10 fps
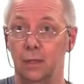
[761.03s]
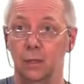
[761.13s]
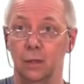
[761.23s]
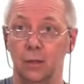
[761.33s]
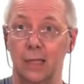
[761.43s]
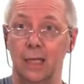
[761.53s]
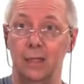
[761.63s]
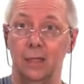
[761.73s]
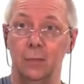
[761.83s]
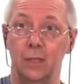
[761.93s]
to
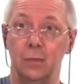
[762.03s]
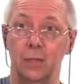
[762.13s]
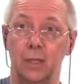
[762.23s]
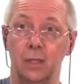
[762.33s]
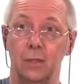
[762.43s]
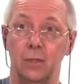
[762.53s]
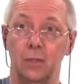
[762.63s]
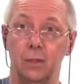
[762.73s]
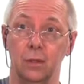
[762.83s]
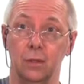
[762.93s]
cutting bits and pieces,
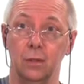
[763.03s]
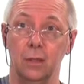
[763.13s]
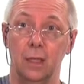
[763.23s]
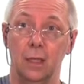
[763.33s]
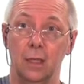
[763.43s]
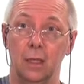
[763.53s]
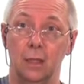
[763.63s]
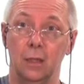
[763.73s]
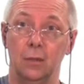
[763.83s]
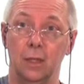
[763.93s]
to
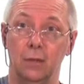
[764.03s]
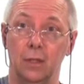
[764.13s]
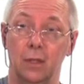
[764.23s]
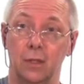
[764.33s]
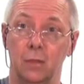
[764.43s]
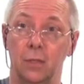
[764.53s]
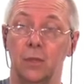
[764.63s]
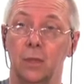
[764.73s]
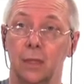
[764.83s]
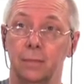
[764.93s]
doing everything else in
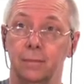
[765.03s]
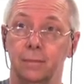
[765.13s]
between.